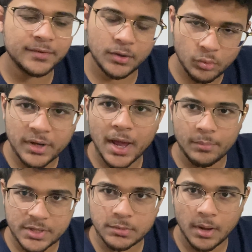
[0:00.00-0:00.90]
then only I'll
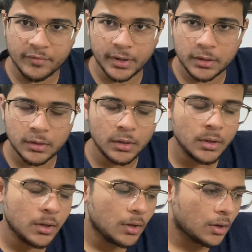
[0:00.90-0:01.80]
measure my weight.
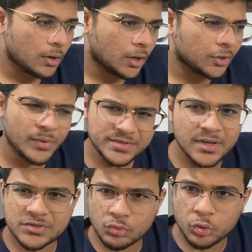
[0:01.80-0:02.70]
Otherwise,
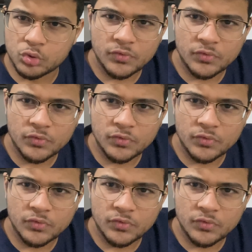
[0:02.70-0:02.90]
there is no use